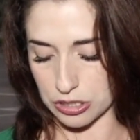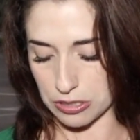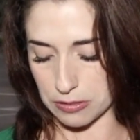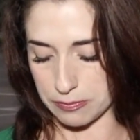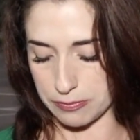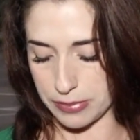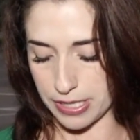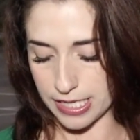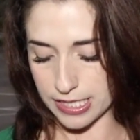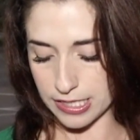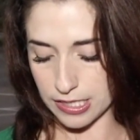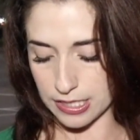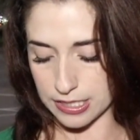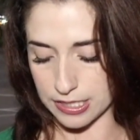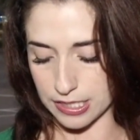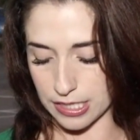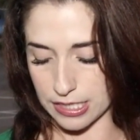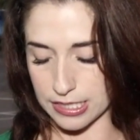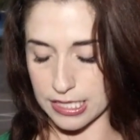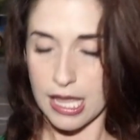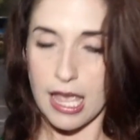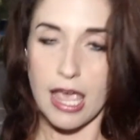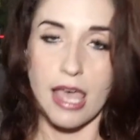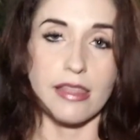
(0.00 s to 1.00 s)
to
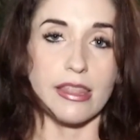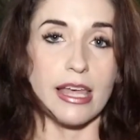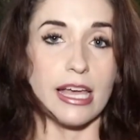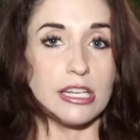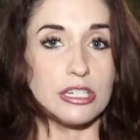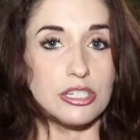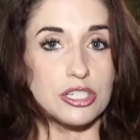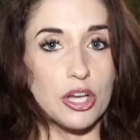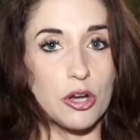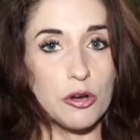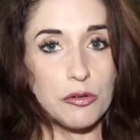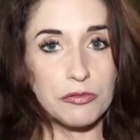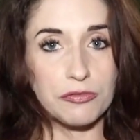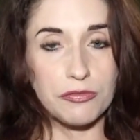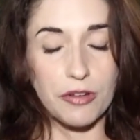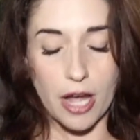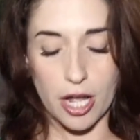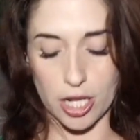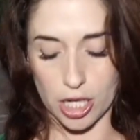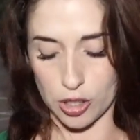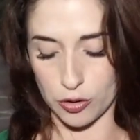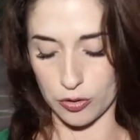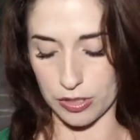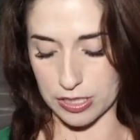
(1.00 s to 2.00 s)
businesses that don't
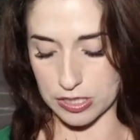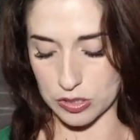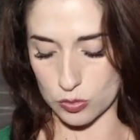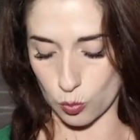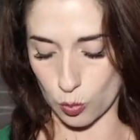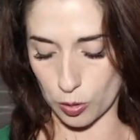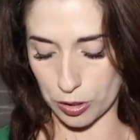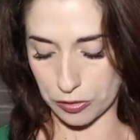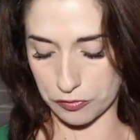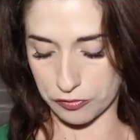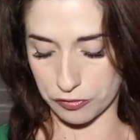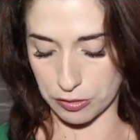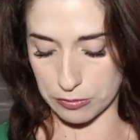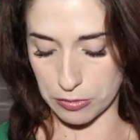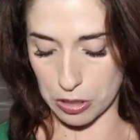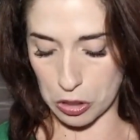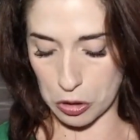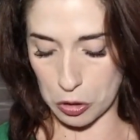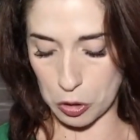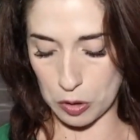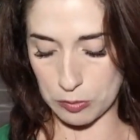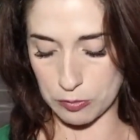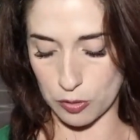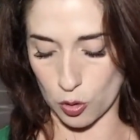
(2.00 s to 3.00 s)
follow his work from
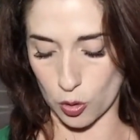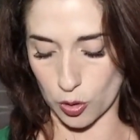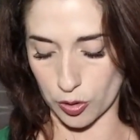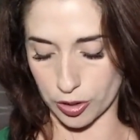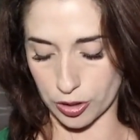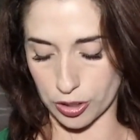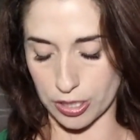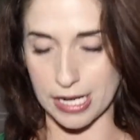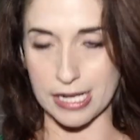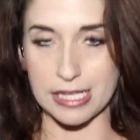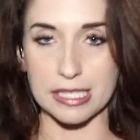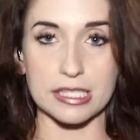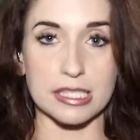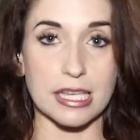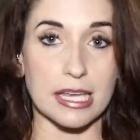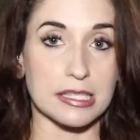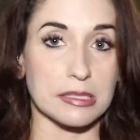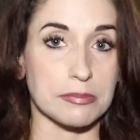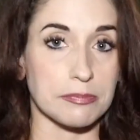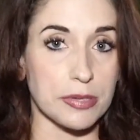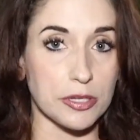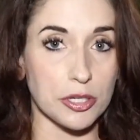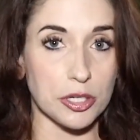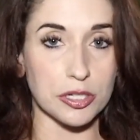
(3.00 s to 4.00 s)
home order. He
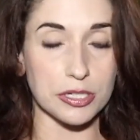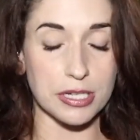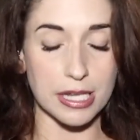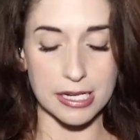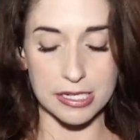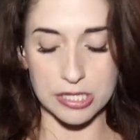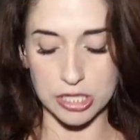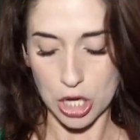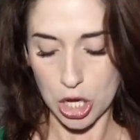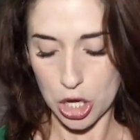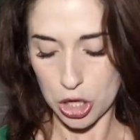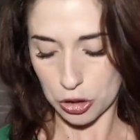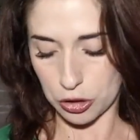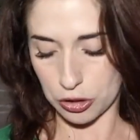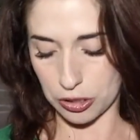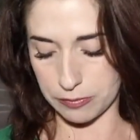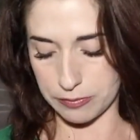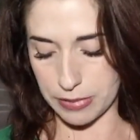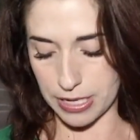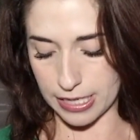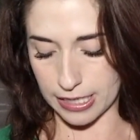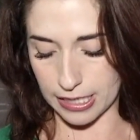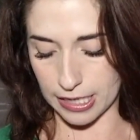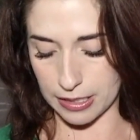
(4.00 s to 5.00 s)
says buildings
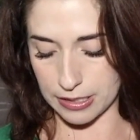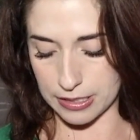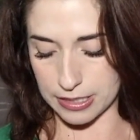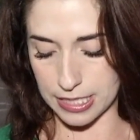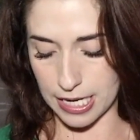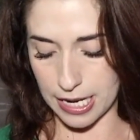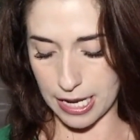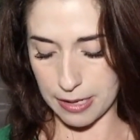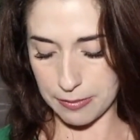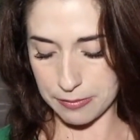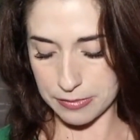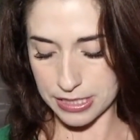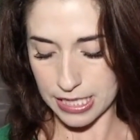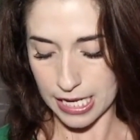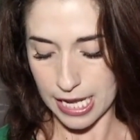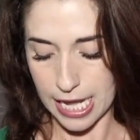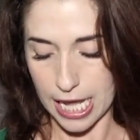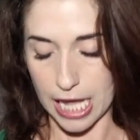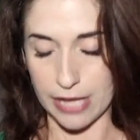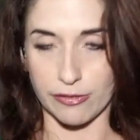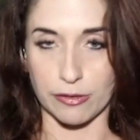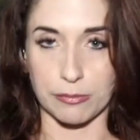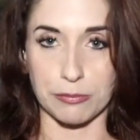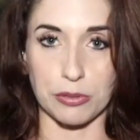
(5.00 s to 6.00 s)
could be condemned
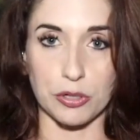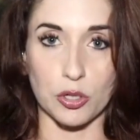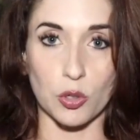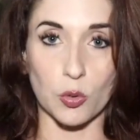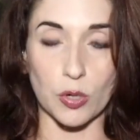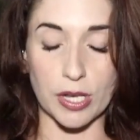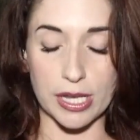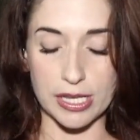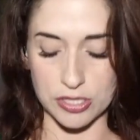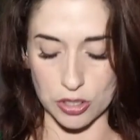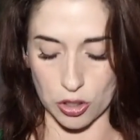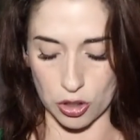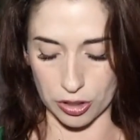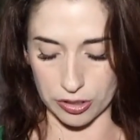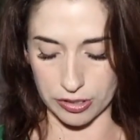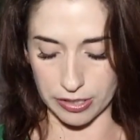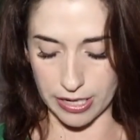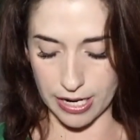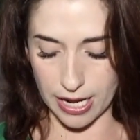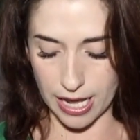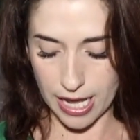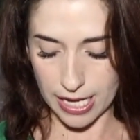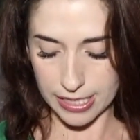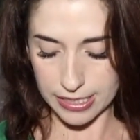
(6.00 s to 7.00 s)
if employees are
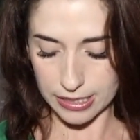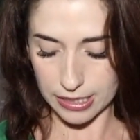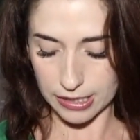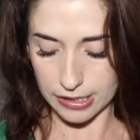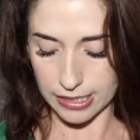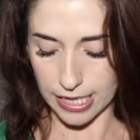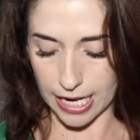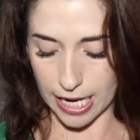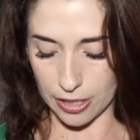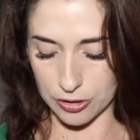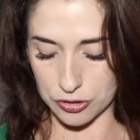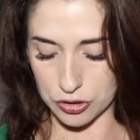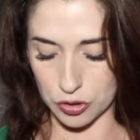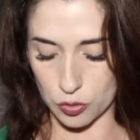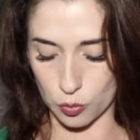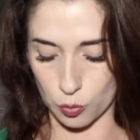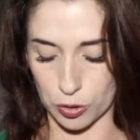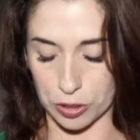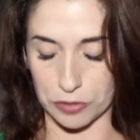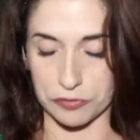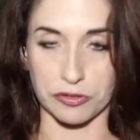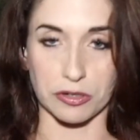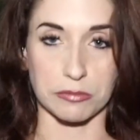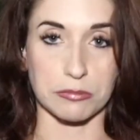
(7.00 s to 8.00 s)
not allowed to
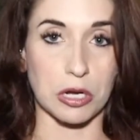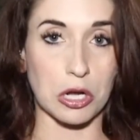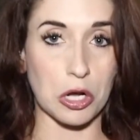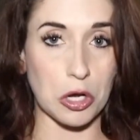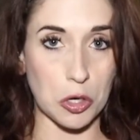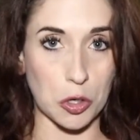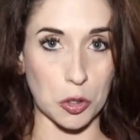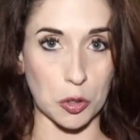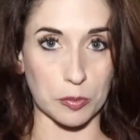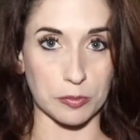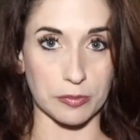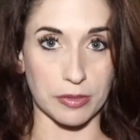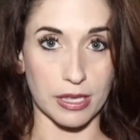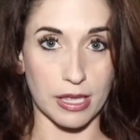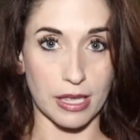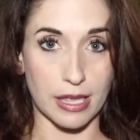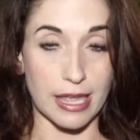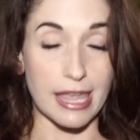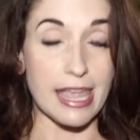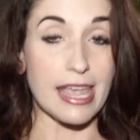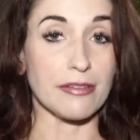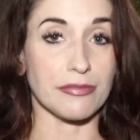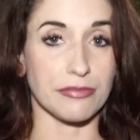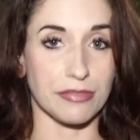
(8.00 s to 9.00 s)
work from home
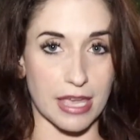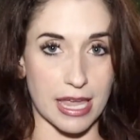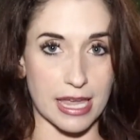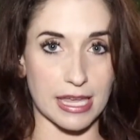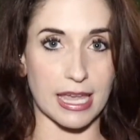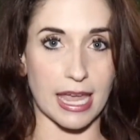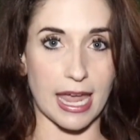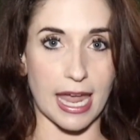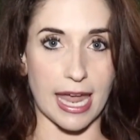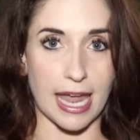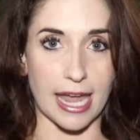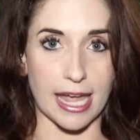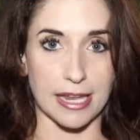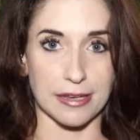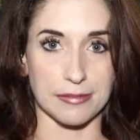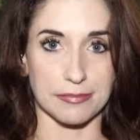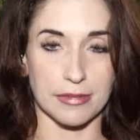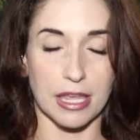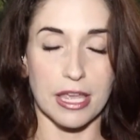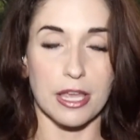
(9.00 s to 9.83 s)
if they can.